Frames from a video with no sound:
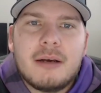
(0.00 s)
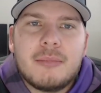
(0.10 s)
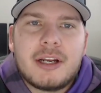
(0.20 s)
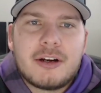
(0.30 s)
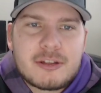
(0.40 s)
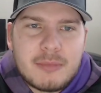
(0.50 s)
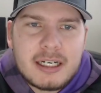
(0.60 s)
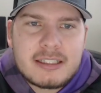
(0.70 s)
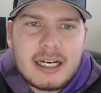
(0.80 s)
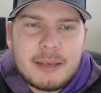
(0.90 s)
But here's my
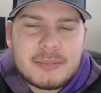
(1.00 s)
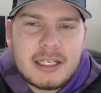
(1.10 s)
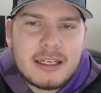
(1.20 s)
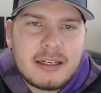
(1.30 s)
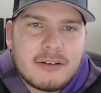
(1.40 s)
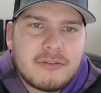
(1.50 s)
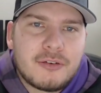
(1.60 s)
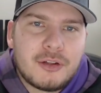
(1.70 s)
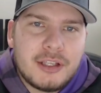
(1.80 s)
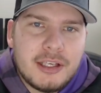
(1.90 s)
top 10 for
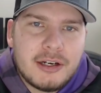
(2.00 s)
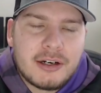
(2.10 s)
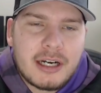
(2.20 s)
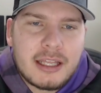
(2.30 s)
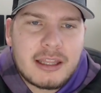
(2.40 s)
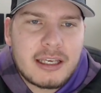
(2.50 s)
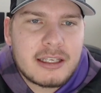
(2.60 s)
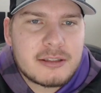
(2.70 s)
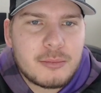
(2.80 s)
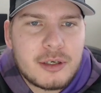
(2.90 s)
the year. I think
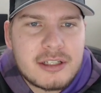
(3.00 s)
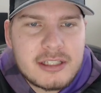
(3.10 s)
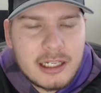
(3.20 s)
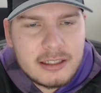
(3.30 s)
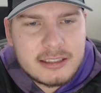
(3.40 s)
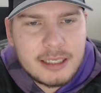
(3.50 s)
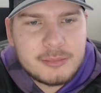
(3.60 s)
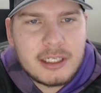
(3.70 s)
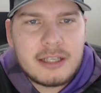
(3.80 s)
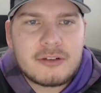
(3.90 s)
it's a pretty solid top 10.